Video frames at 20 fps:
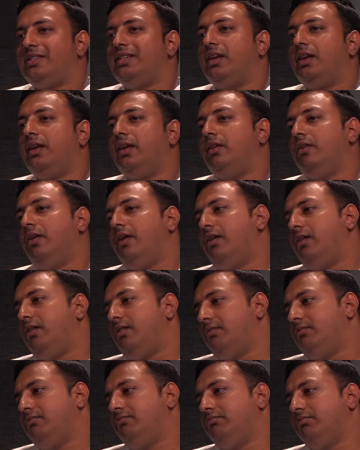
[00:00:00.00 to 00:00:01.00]
basically,
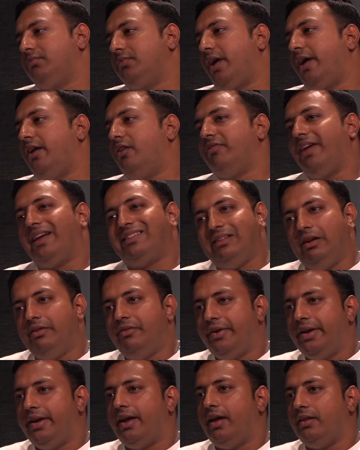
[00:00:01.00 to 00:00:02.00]
you're kind of
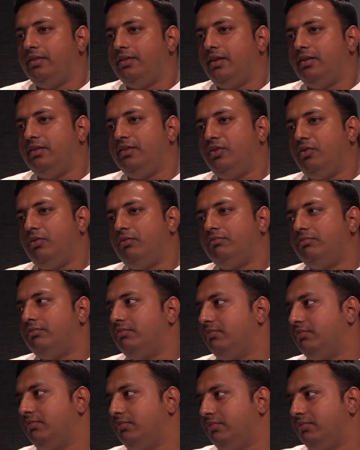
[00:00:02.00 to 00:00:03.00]
eccentric, and then
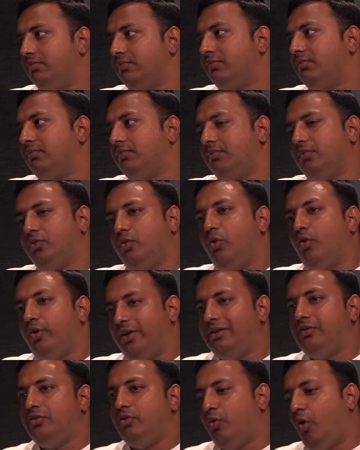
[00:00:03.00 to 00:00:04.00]

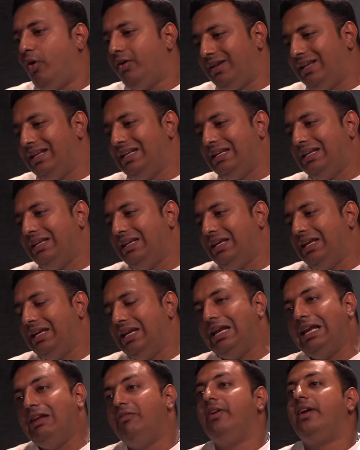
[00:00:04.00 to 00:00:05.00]
you're not
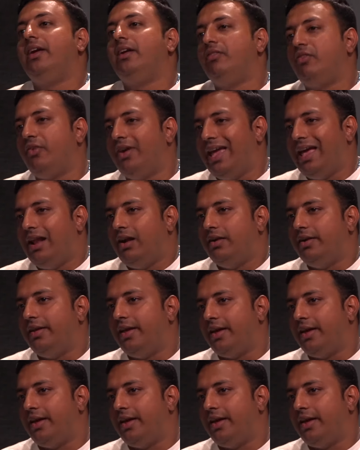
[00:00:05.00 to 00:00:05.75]
living in reality.